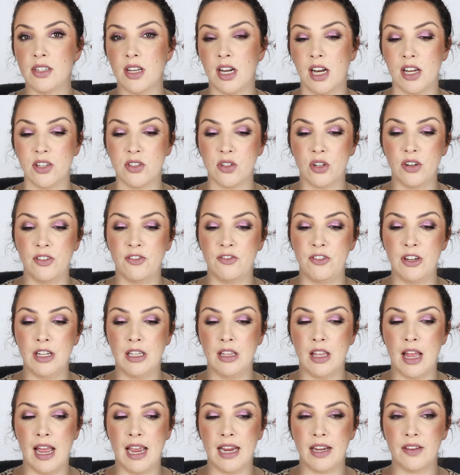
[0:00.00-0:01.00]
and I sort of
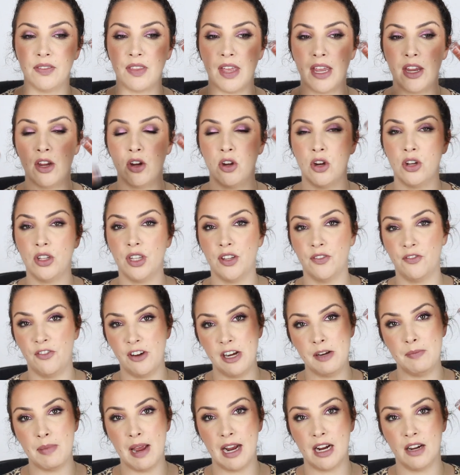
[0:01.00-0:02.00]
feel like they heard the
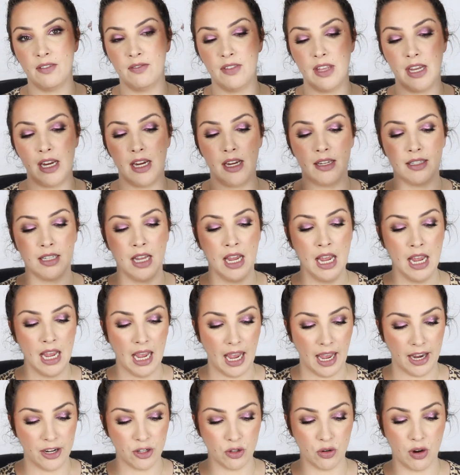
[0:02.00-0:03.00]
feedback of these
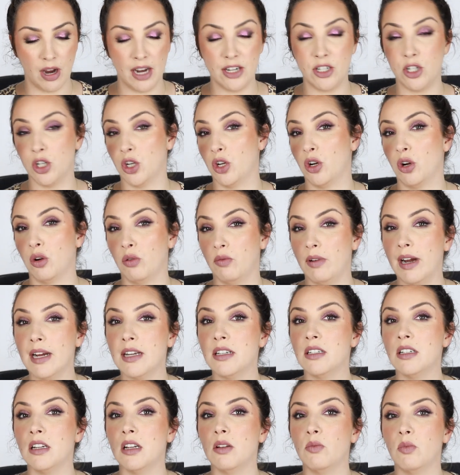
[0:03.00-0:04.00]
and tried to
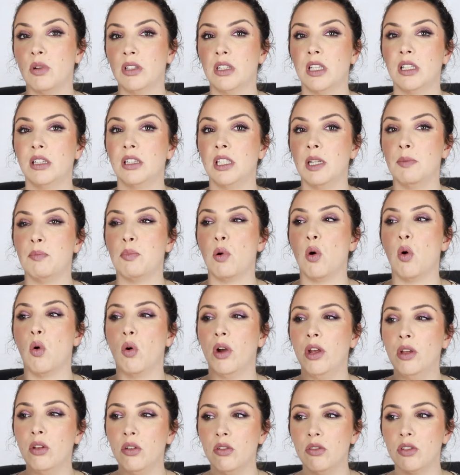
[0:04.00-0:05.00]
correct it with the lip
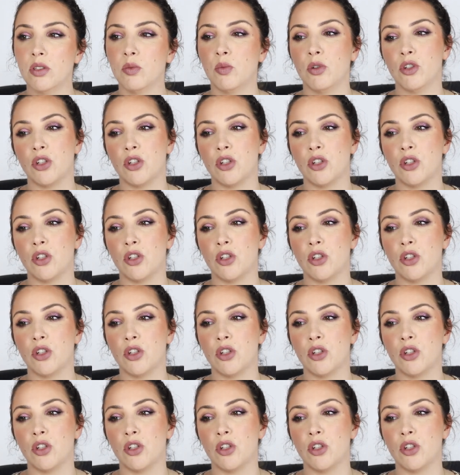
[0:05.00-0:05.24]
oils,